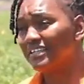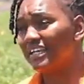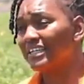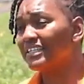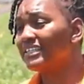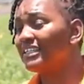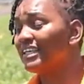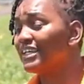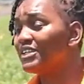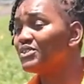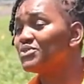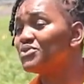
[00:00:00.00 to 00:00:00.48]

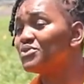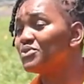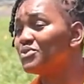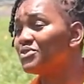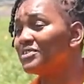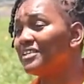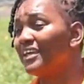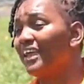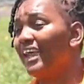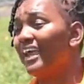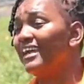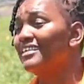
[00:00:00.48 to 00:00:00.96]
just get you
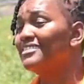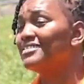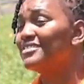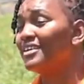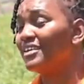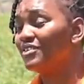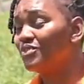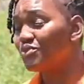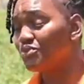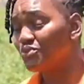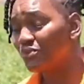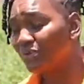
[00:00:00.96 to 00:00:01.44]
to the end
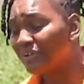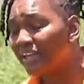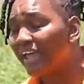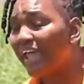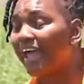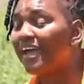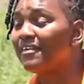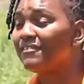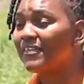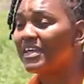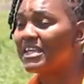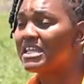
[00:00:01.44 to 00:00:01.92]
and you don't
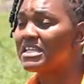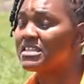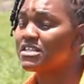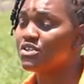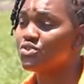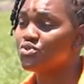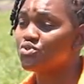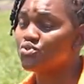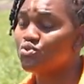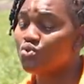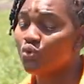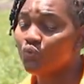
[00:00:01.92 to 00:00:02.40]
have
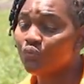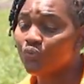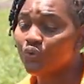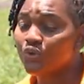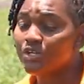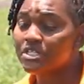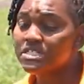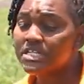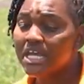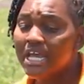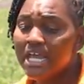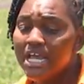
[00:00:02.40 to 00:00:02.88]
anything to show
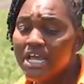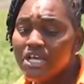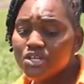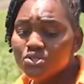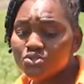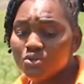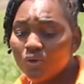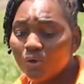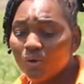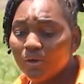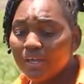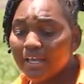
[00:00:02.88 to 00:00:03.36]
for it.
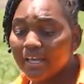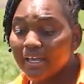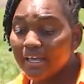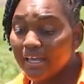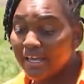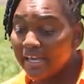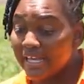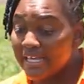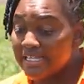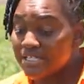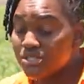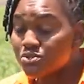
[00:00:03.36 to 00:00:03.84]
So
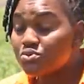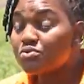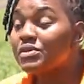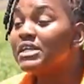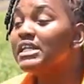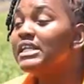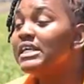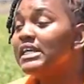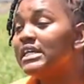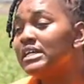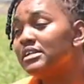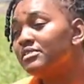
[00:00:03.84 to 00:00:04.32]
it's
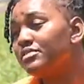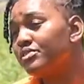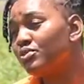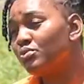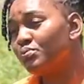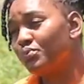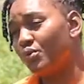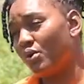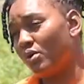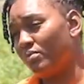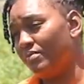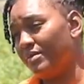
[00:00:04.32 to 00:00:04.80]
really a
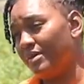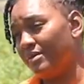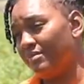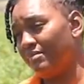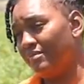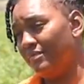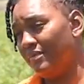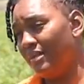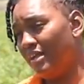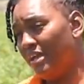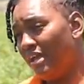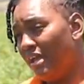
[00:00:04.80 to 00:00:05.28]
real problem.